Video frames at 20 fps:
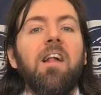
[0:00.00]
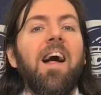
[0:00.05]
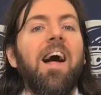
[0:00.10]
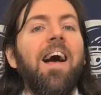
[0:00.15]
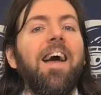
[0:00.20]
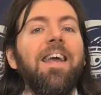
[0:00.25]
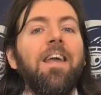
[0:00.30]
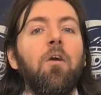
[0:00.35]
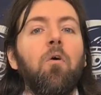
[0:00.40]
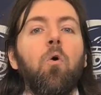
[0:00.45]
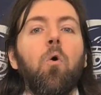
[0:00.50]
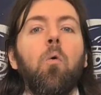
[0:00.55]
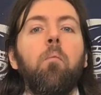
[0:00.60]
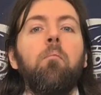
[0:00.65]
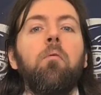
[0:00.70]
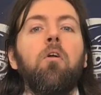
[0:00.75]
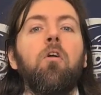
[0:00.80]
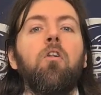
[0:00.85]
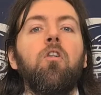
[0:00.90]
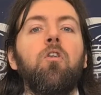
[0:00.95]
I hope
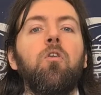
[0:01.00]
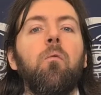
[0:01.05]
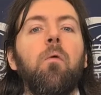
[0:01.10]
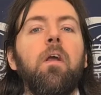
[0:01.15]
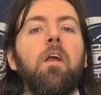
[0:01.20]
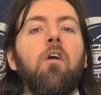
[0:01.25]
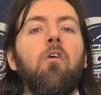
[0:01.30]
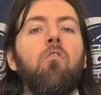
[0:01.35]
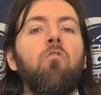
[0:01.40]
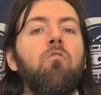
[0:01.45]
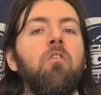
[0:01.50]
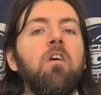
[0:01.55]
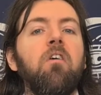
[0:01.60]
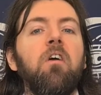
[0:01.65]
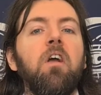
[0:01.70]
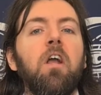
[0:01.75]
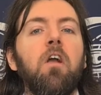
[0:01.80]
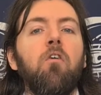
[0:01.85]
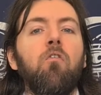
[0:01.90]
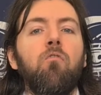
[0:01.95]
you're doing
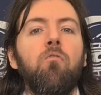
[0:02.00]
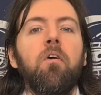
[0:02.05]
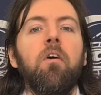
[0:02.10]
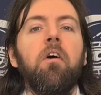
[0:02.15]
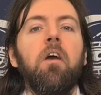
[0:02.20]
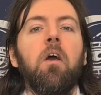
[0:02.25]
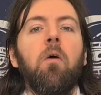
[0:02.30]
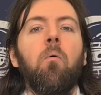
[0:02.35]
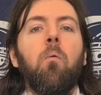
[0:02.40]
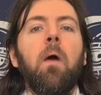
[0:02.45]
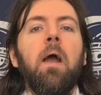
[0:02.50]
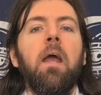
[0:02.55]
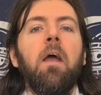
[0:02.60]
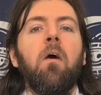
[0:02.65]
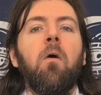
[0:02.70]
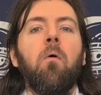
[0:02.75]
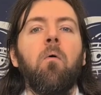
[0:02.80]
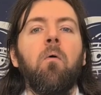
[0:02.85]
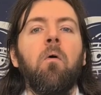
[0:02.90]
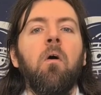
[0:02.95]
really, really
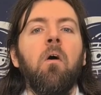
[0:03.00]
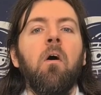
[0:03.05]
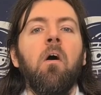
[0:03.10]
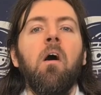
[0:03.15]
well.